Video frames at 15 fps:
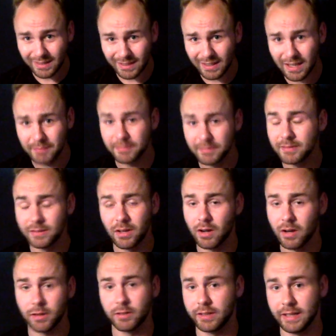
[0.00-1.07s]
I'm
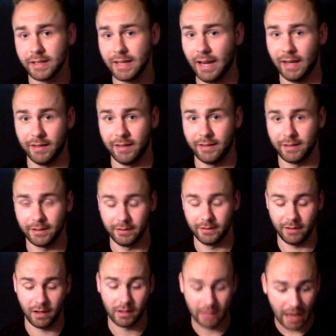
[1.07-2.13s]
not gonna get anything
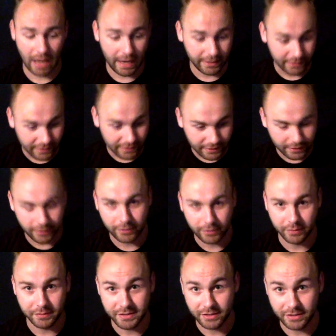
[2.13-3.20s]
done. I need a
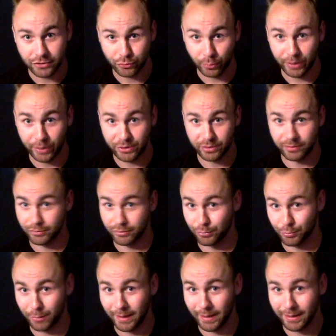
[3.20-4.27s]
good situation
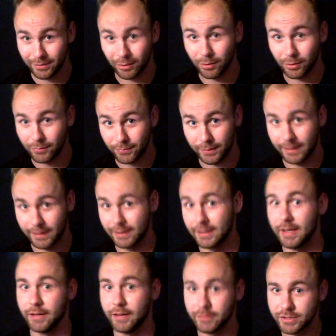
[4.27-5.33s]
to write all freaking
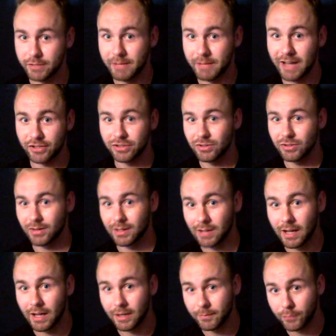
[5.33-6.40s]
day, which I'm actually trying to
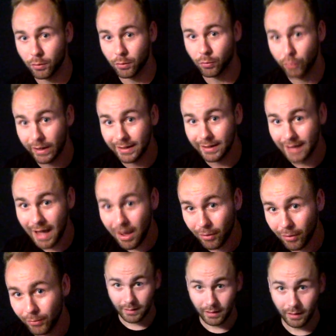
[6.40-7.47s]
line up for right now.